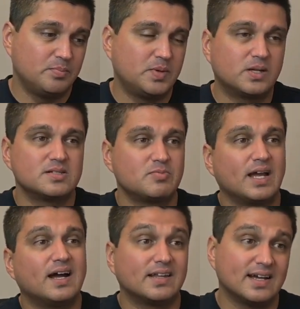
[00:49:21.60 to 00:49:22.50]
because we
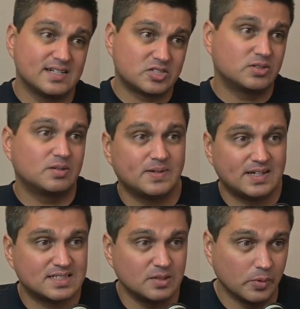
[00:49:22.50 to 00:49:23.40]
had that extra
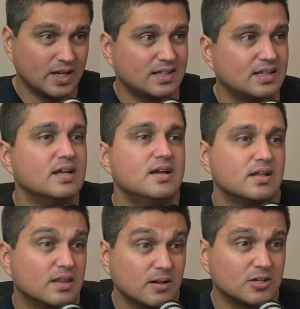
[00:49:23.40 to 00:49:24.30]
capacity, we had
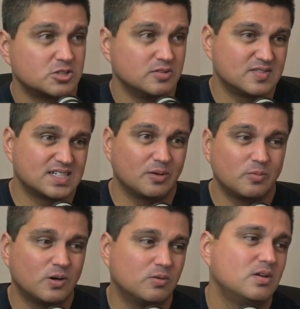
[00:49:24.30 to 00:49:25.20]
the luxury of saying,
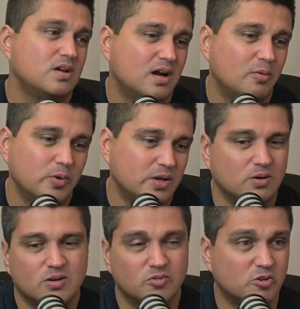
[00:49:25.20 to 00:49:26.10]
well, we're
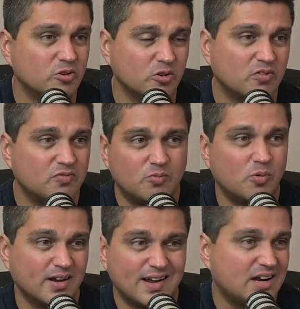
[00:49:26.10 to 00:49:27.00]
not going to recruit off
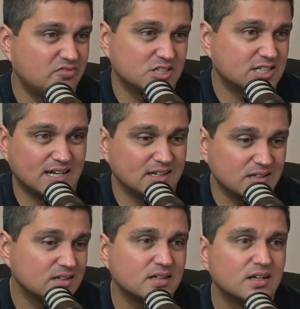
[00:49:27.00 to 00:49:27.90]
one average
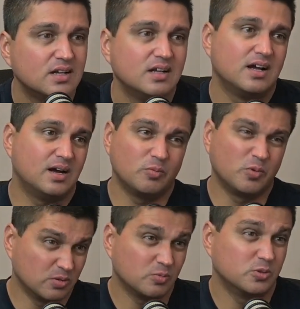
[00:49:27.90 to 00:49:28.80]
candidate.
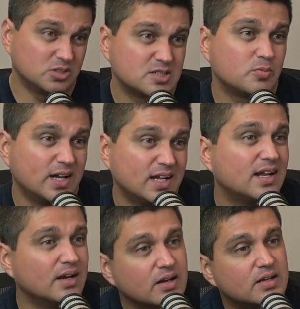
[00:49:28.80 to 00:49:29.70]
We'll just wait.
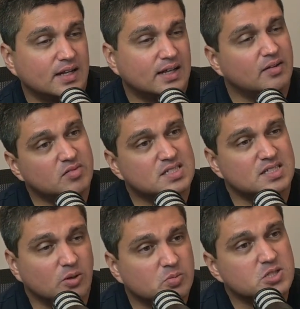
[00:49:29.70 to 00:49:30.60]
And it gave us
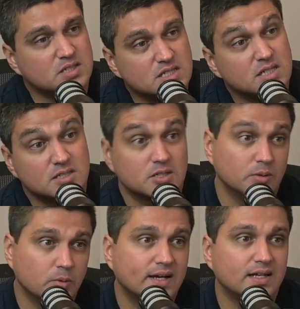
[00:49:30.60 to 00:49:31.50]
the opportunity
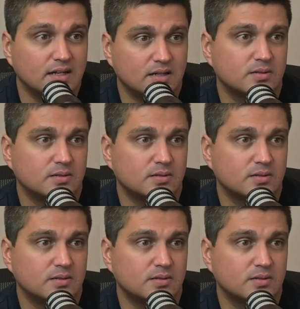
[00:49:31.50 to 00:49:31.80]
to wait.